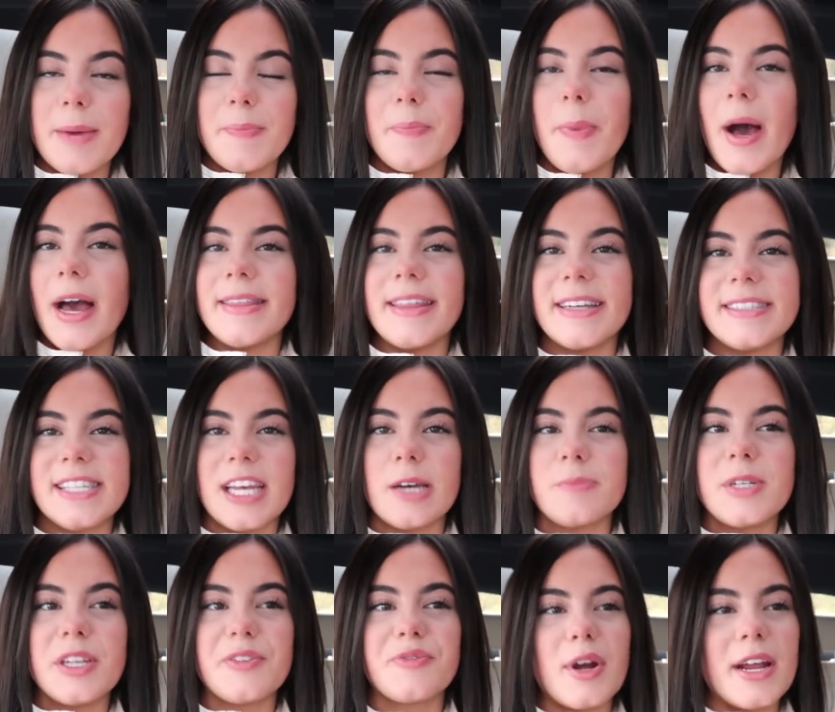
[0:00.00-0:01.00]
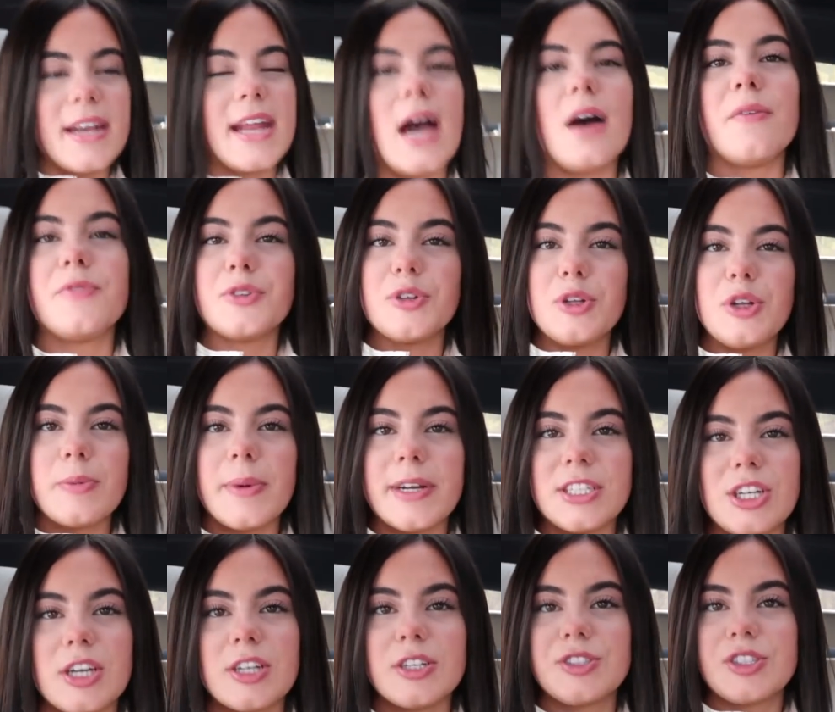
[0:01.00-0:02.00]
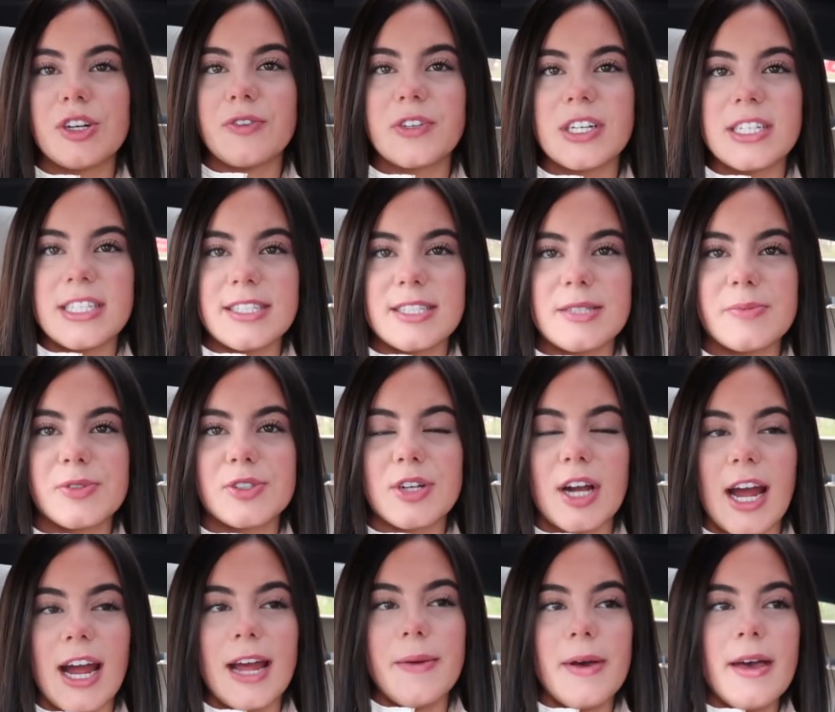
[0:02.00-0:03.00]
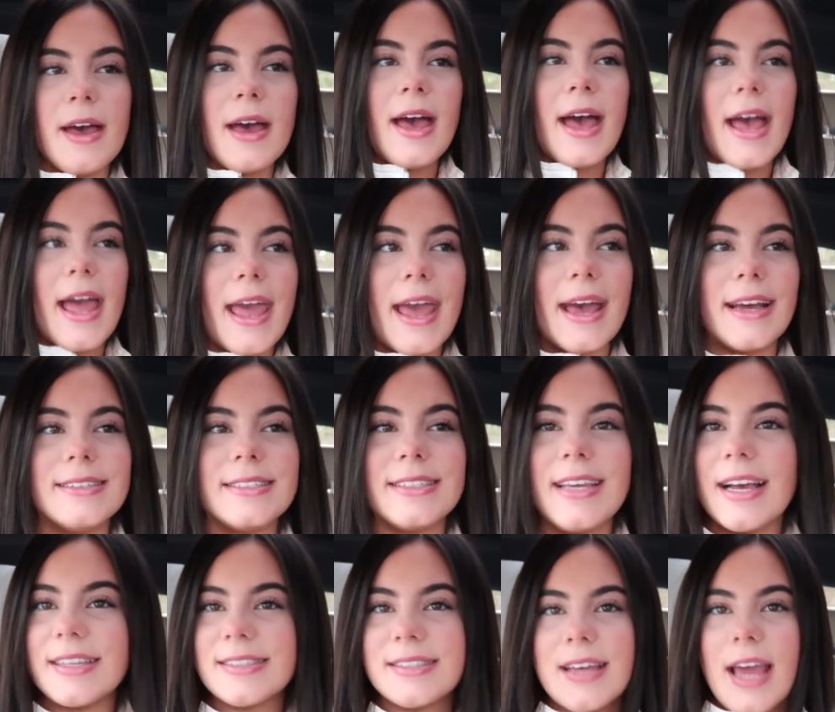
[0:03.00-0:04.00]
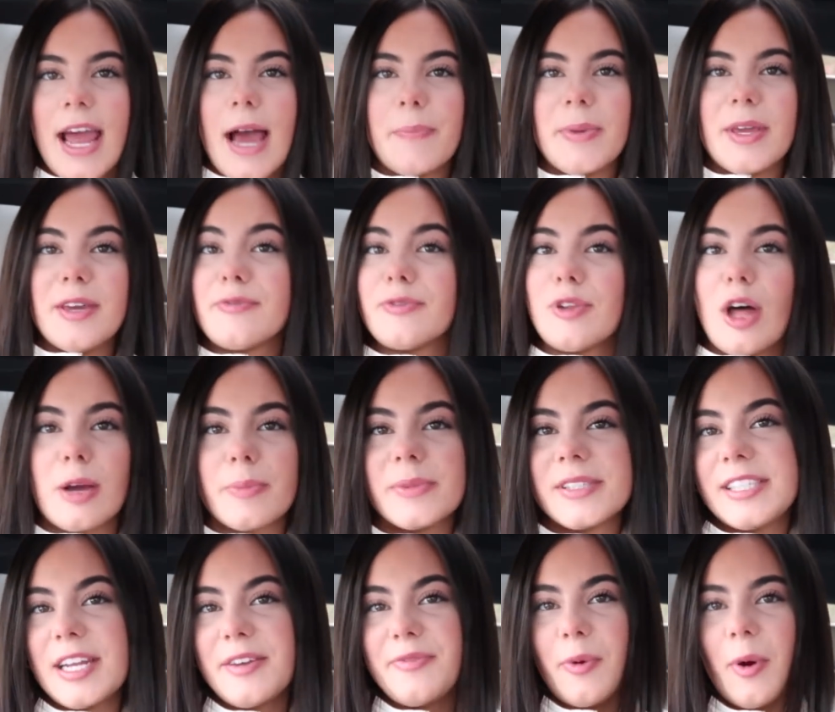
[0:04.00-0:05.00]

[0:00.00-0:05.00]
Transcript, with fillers: But that's the update for right now. If you're new to my channel, don't forget to subscribe. And yes, happy Vlogmas day